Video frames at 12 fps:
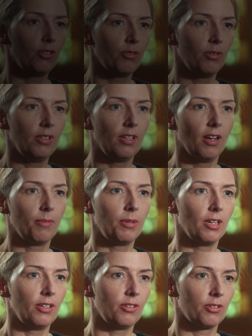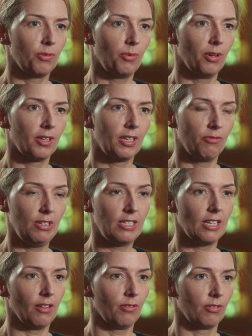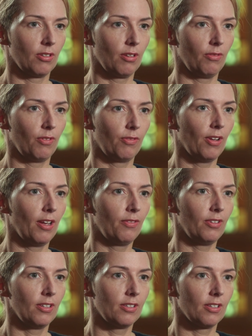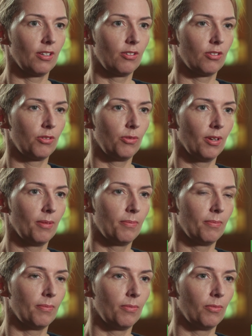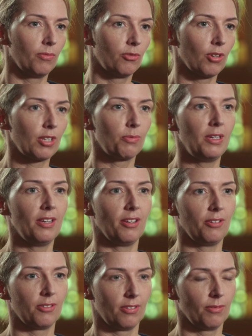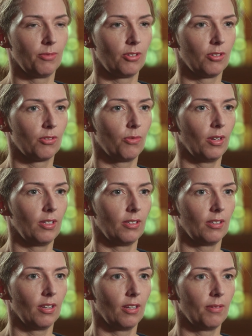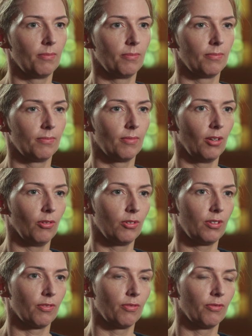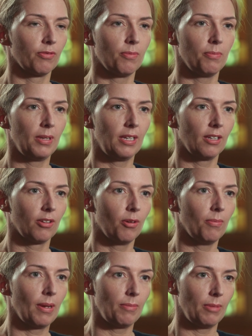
joined the army, I used to work in retail. So for 5 years, I used to dress windows, which is quite a lot different from being a combat